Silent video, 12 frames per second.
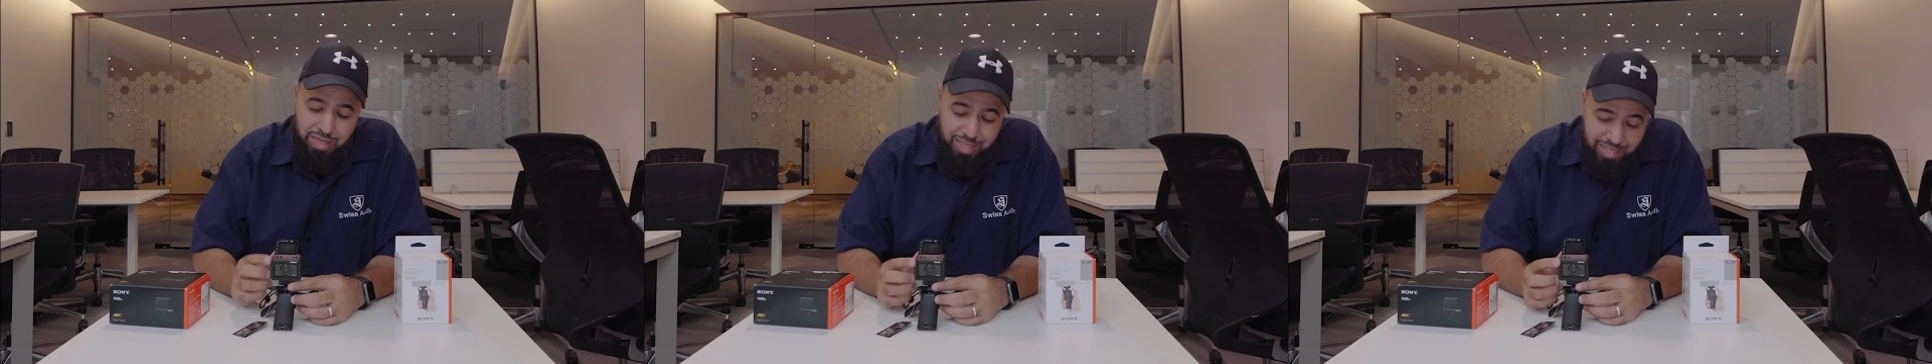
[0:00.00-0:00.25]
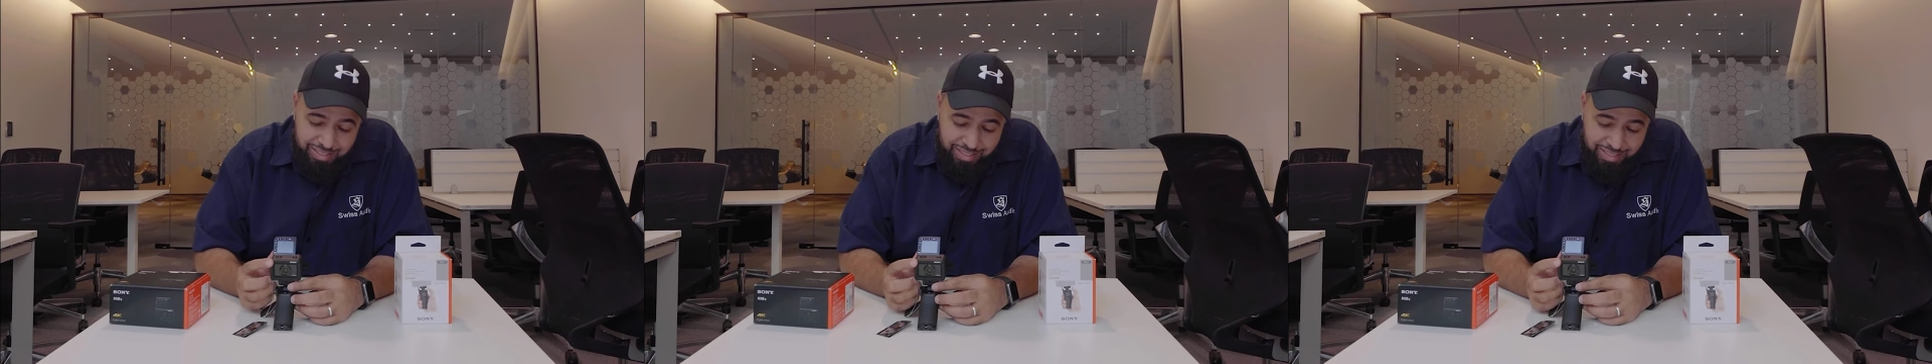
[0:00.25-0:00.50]

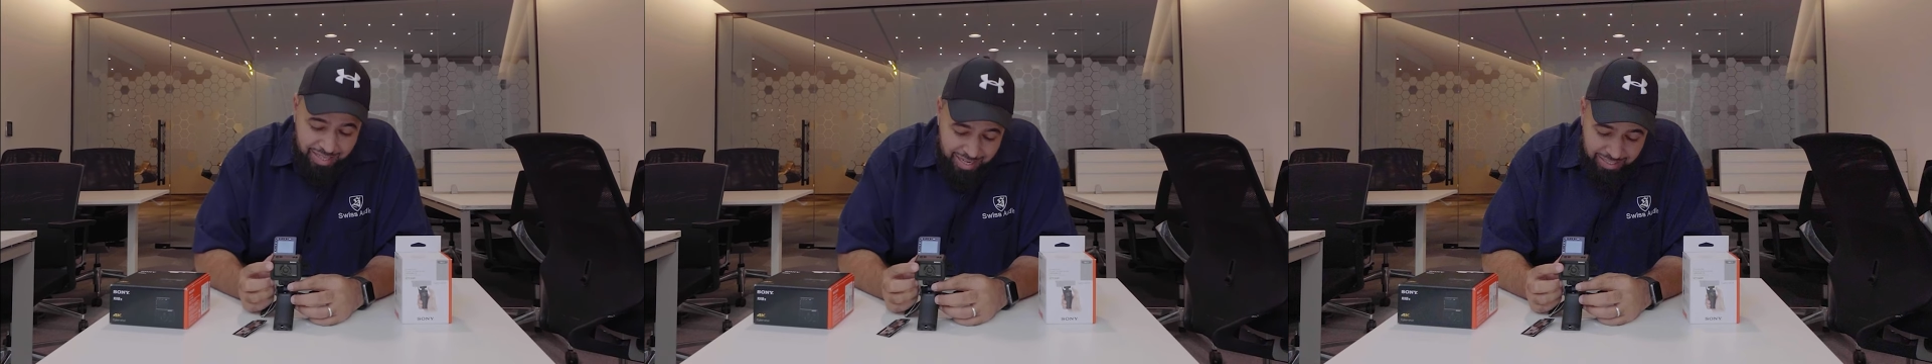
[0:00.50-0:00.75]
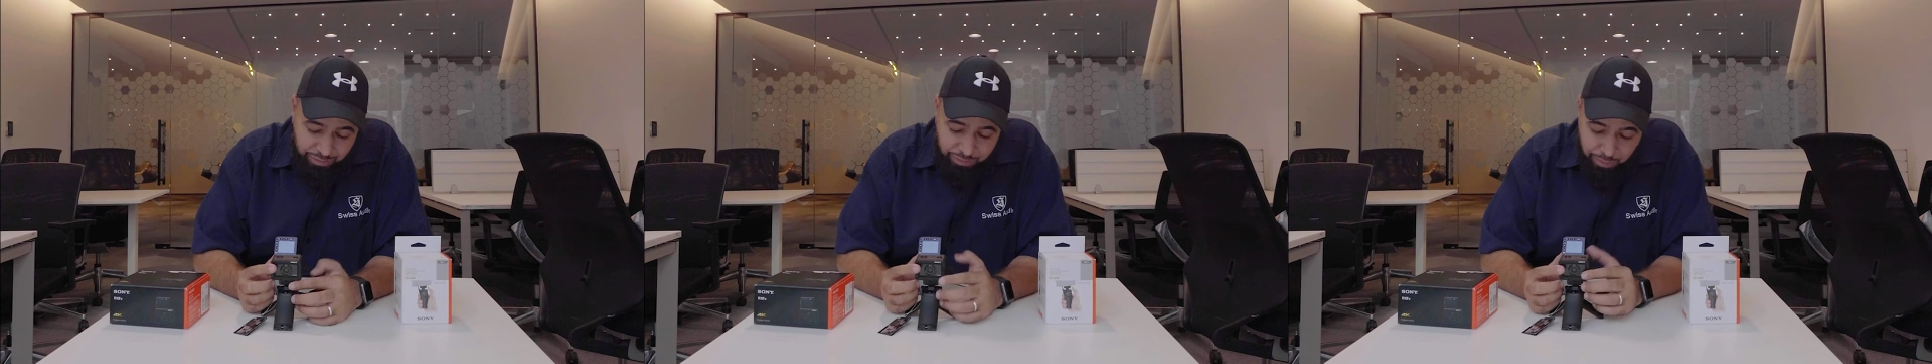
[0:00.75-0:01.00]
this
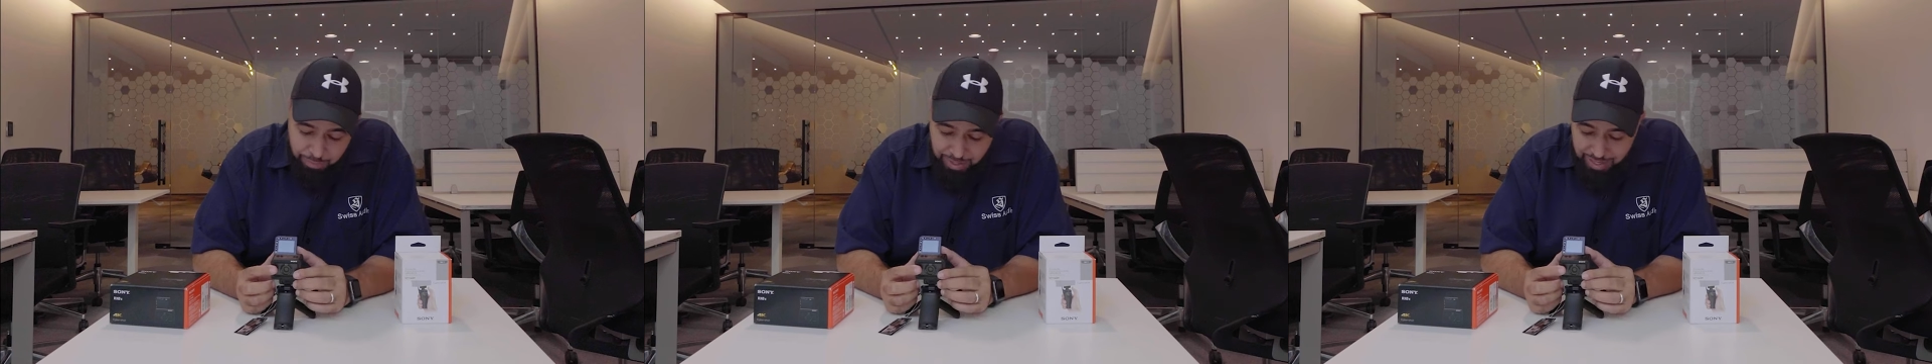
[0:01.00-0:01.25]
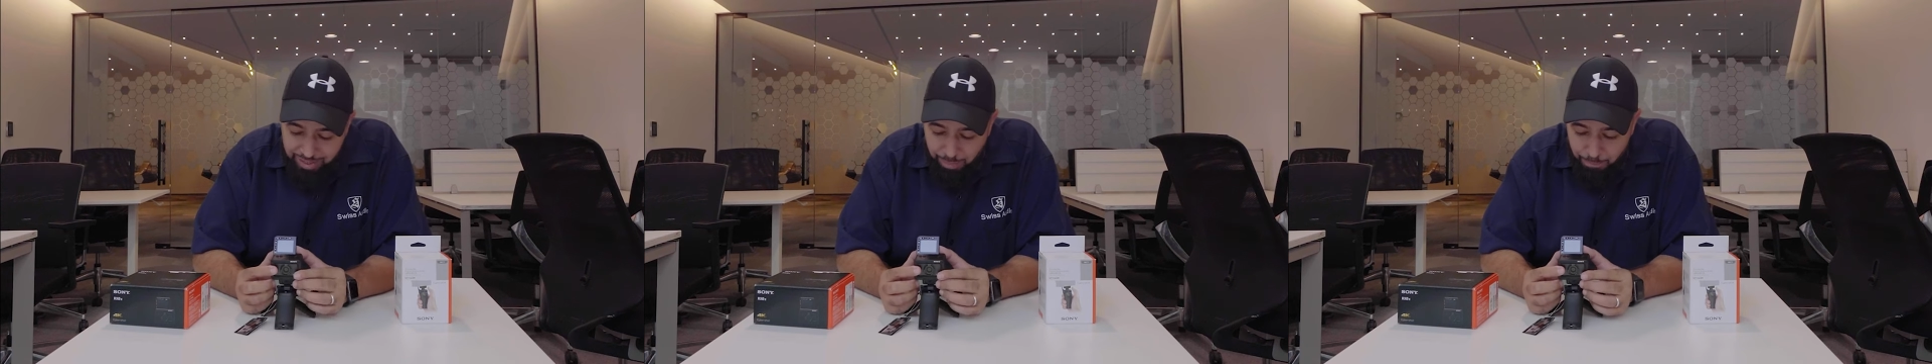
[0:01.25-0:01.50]
is for
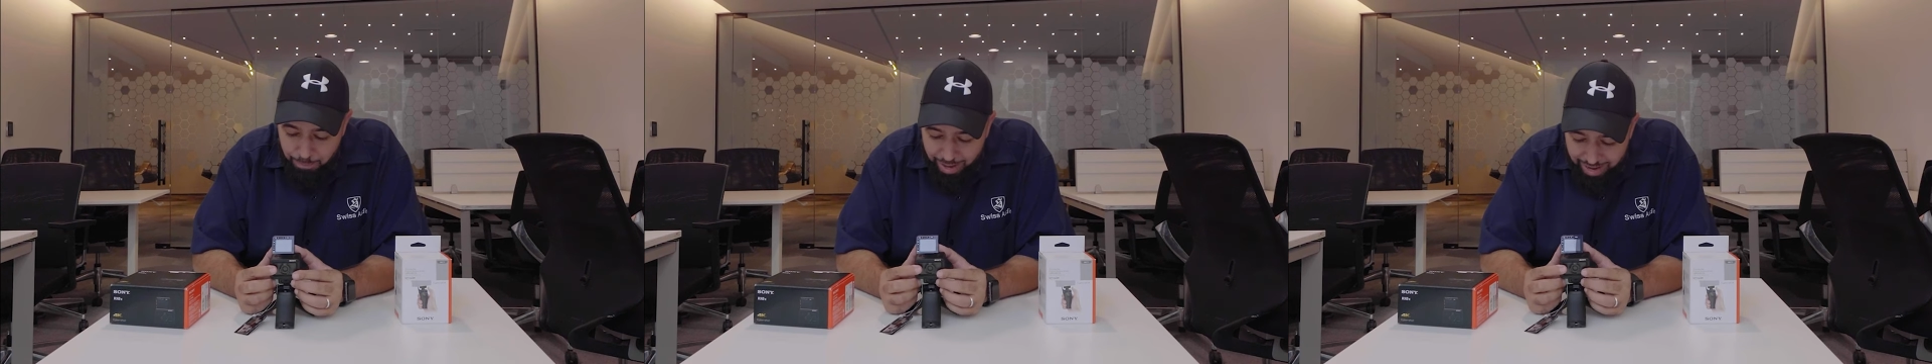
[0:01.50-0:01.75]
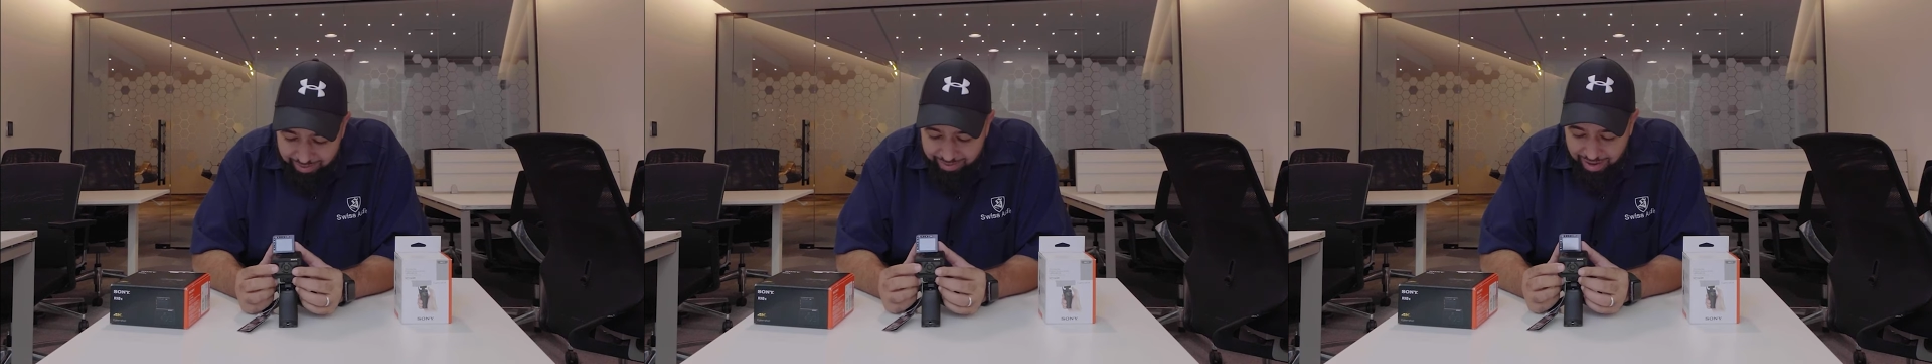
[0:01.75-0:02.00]
me the
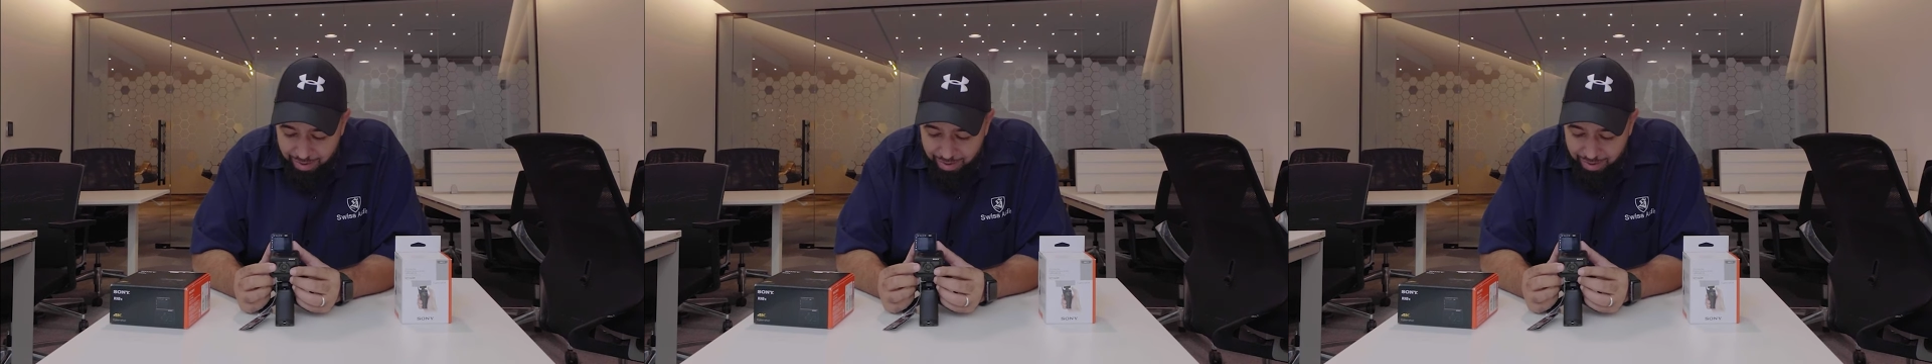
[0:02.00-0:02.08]
best